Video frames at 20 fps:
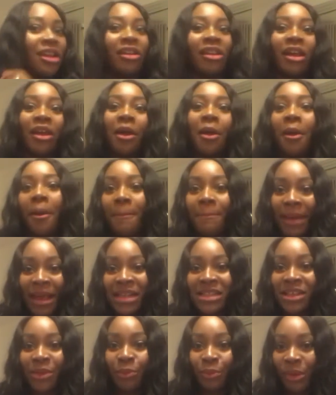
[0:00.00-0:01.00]
like
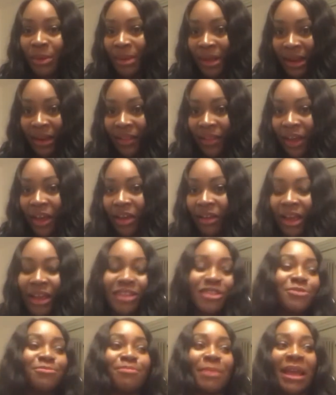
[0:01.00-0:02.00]
amazing women that are like
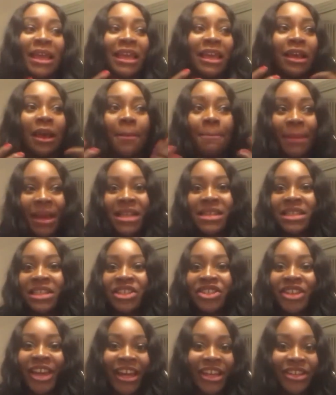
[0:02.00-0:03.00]
making
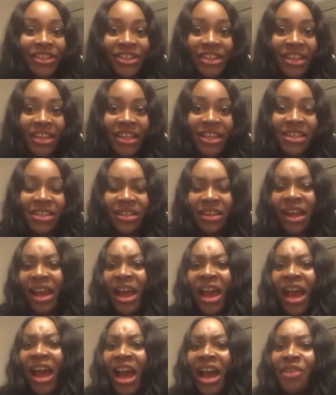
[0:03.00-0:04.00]
amazing changes and
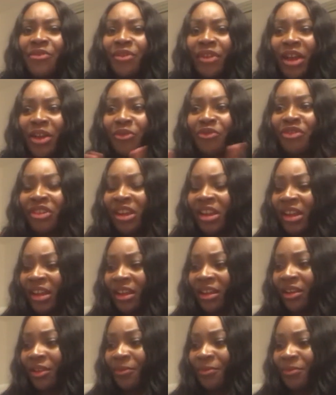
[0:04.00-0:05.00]
have like
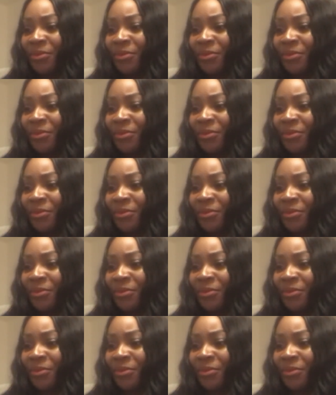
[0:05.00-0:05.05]
really,